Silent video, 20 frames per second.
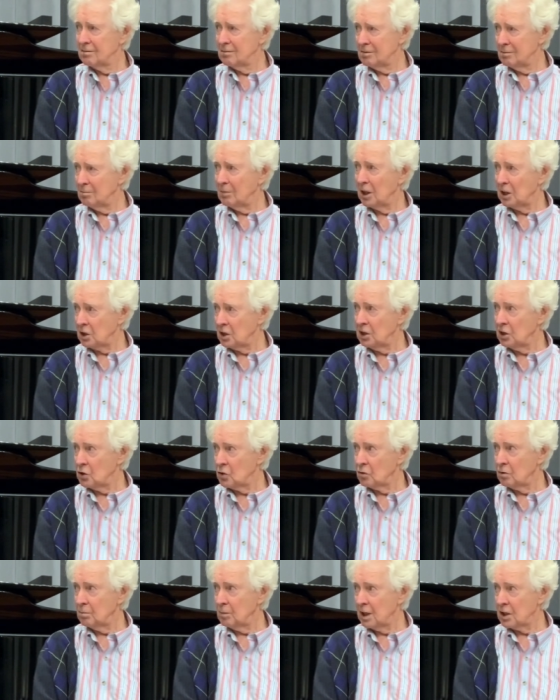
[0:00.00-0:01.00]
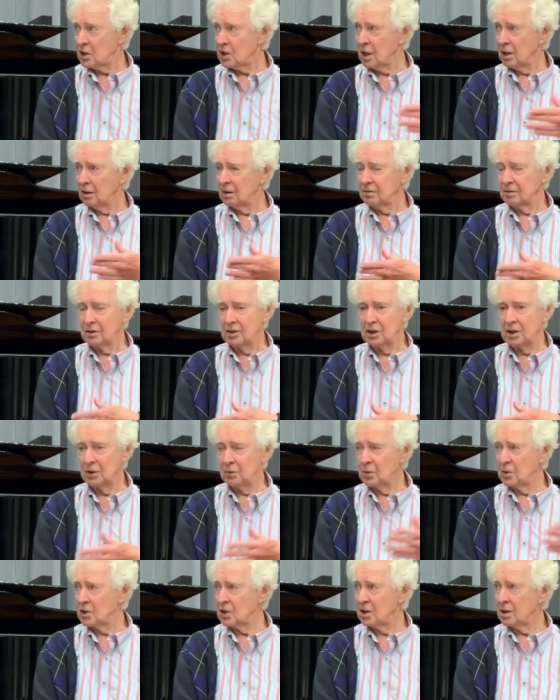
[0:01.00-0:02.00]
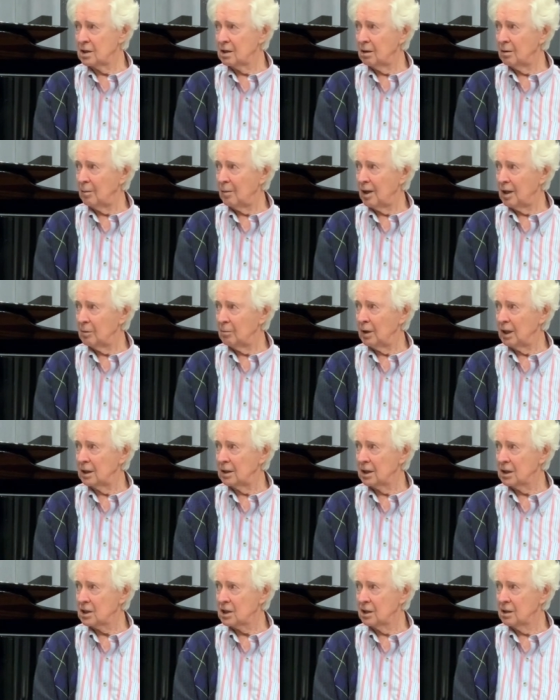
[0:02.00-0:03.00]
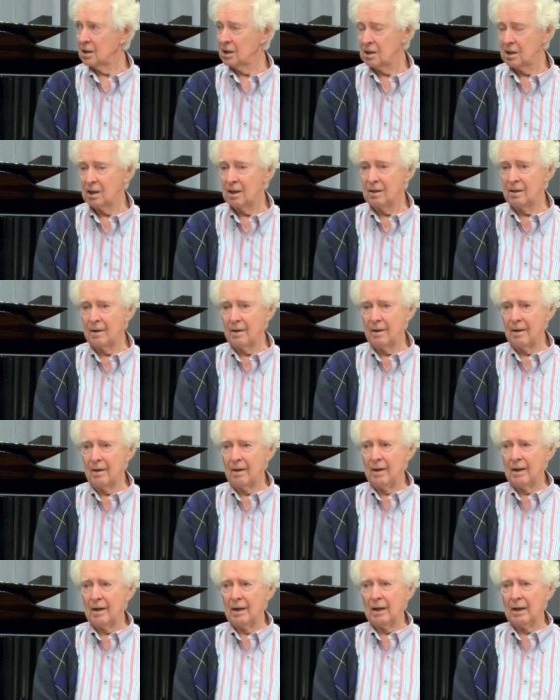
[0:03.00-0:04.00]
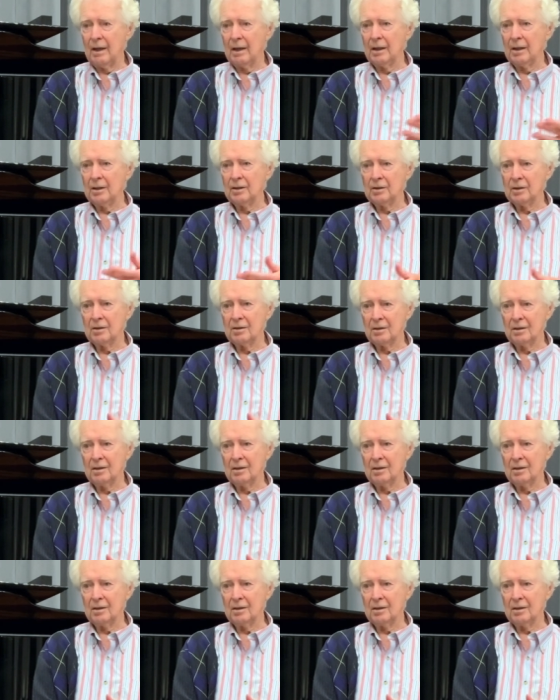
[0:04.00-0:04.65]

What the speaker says: my teacher and myself, and she would sit on my lessons, and